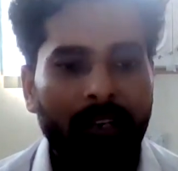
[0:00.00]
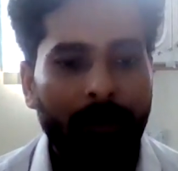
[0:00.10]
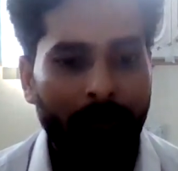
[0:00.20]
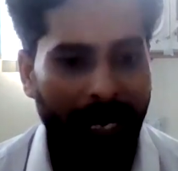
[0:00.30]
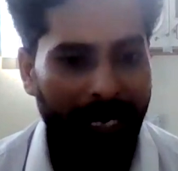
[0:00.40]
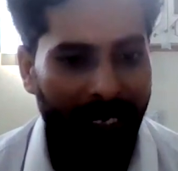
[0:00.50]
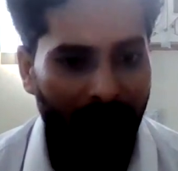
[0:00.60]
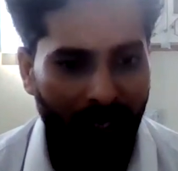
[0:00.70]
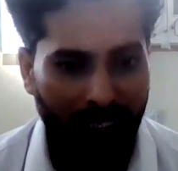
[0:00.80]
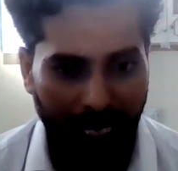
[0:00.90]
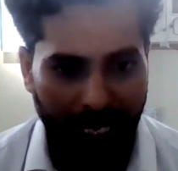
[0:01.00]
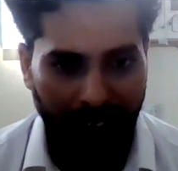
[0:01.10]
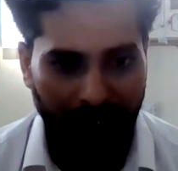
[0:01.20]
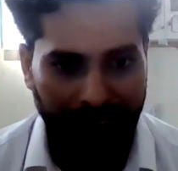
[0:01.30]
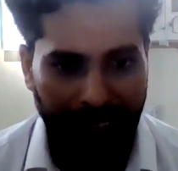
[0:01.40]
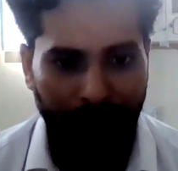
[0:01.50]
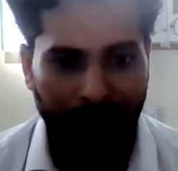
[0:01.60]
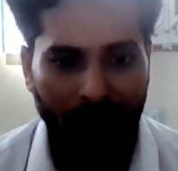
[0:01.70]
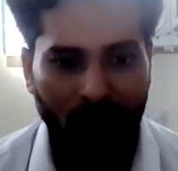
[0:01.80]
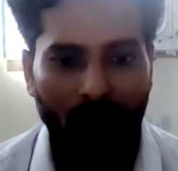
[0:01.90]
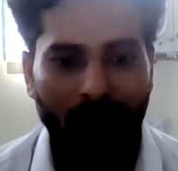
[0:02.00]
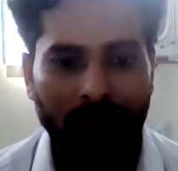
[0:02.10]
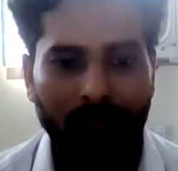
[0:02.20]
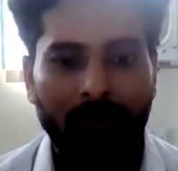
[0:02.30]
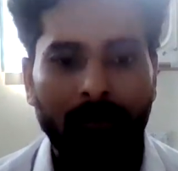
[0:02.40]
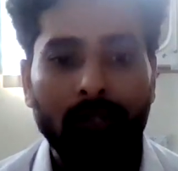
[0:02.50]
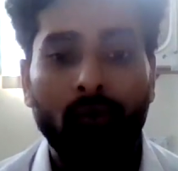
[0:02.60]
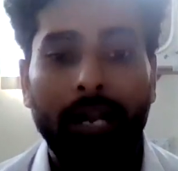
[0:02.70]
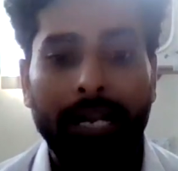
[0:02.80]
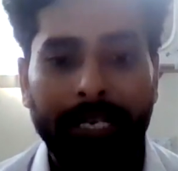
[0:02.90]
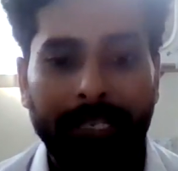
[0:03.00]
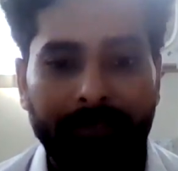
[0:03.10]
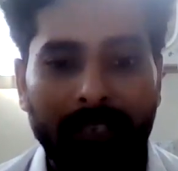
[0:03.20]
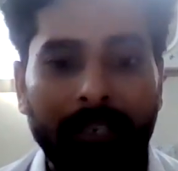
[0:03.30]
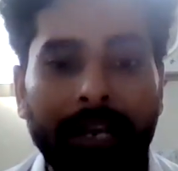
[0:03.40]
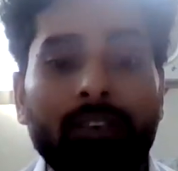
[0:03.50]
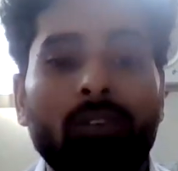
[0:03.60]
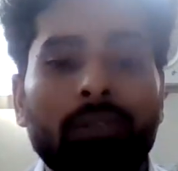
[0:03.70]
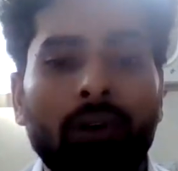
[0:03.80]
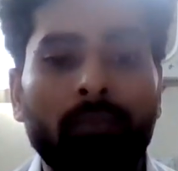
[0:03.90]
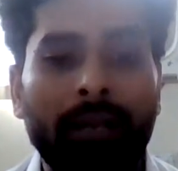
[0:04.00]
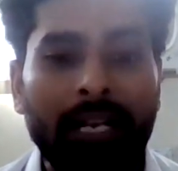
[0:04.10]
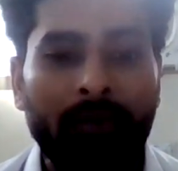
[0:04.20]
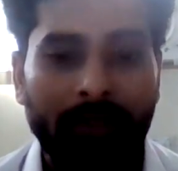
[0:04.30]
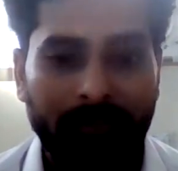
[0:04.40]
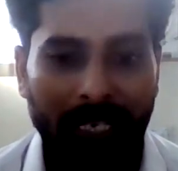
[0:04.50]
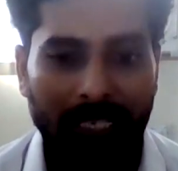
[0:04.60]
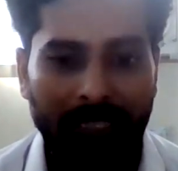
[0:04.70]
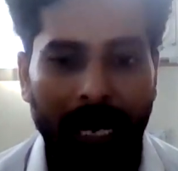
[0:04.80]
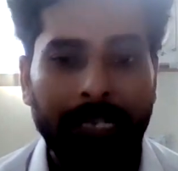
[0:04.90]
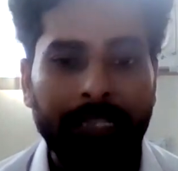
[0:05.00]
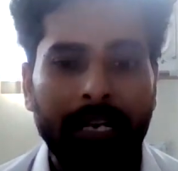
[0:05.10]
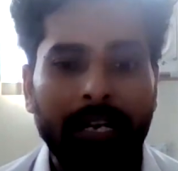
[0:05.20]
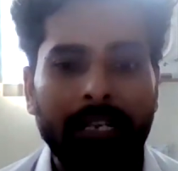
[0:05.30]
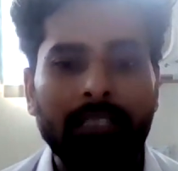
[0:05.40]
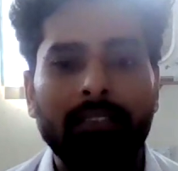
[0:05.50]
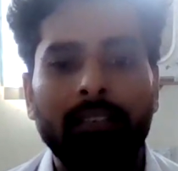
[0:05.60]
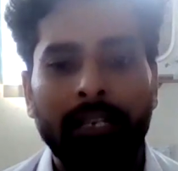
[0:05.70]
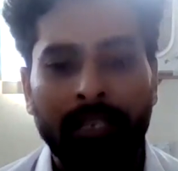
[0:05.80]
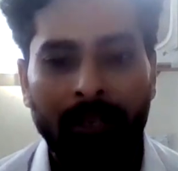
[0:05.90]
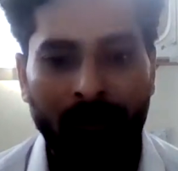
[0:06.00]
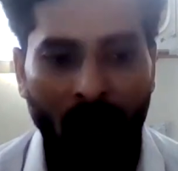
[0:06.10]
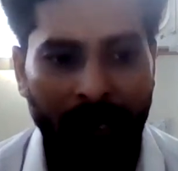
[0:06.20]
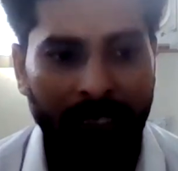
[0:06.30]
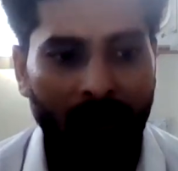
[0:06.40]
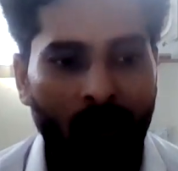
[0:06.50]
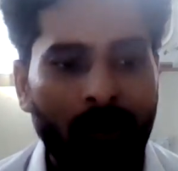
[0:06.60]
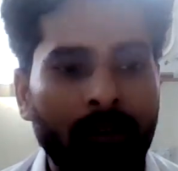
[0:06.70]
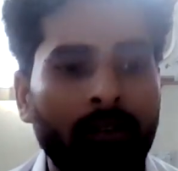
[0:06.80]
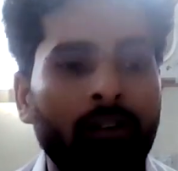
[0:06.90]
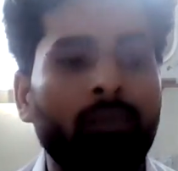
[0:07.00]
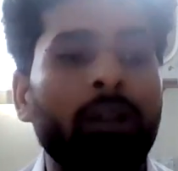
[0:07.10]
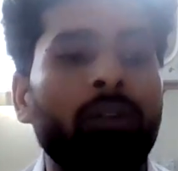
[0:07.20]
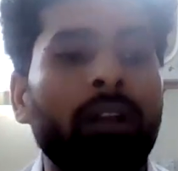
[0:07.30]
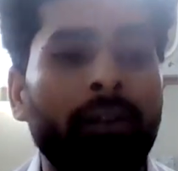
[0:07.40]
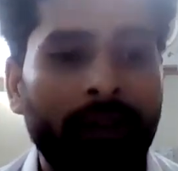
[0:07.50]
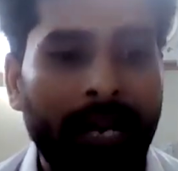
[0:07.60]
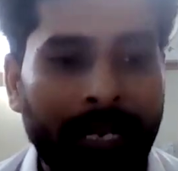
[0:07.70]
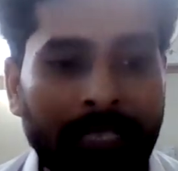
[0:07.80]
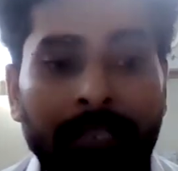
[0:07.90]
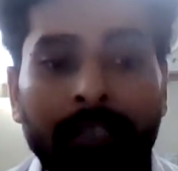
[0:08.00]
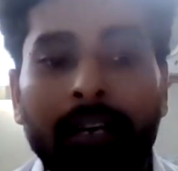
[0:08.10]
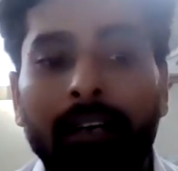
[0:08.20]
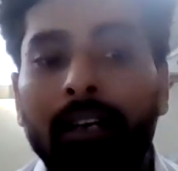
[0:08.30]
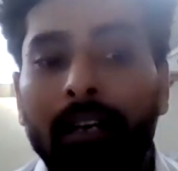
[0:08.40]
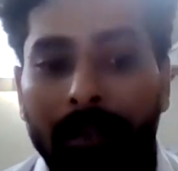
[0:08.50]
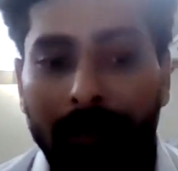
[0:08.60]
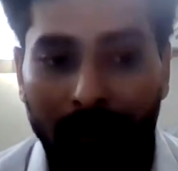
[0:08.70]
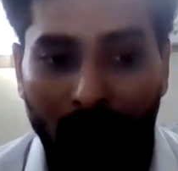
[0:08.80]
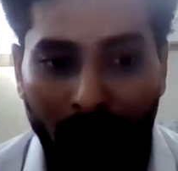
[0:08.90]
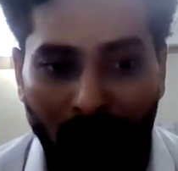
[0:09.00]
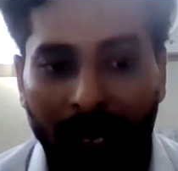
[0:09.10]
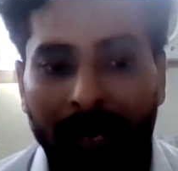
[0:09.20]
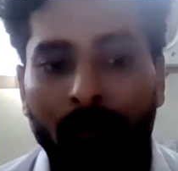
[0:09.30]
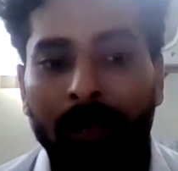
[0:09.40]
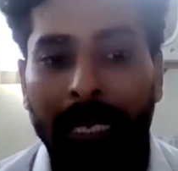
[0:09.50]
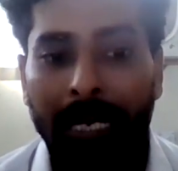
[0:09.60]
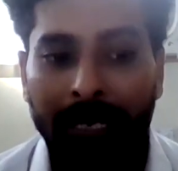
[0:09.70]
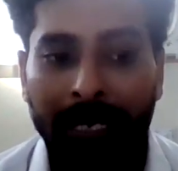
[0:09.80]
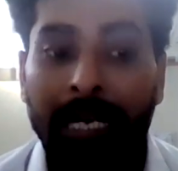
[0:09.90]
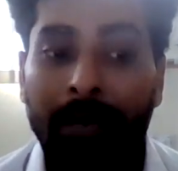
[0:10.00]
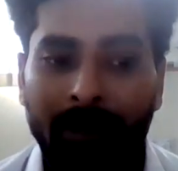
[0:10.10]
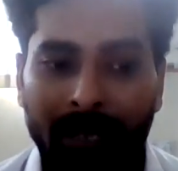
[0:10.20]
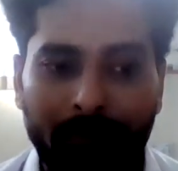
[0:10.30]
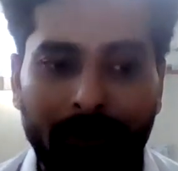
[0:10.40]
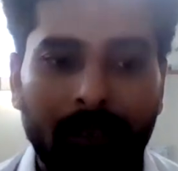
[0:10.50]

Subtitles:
Depending on the site, symptoms of vasculitis, that is also called blood vessels, arthritis in the joints, or glomerulonephritis in the glomeruli of the kidney develop.